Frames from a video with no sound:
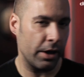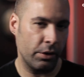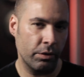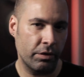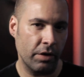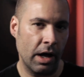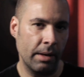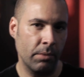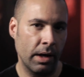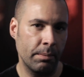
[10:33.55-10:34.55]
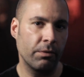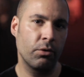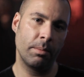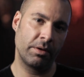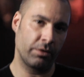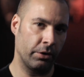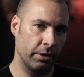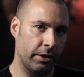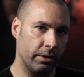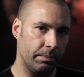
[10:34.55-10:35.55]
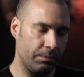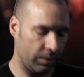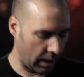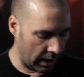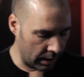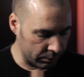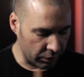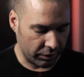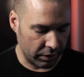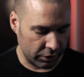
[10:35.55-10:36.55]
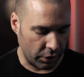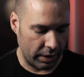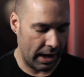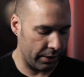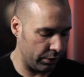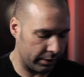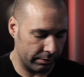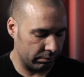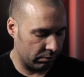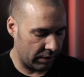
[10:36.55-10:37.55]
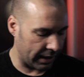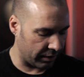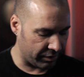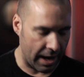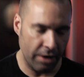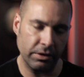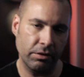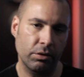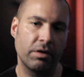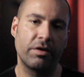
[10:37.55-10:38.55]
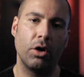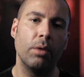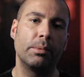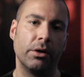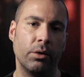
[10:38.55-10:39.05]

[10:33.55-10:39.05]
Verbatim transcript: I used on my performance earlier, and I'm just going to show you how you can take a sound and sort of sculpt it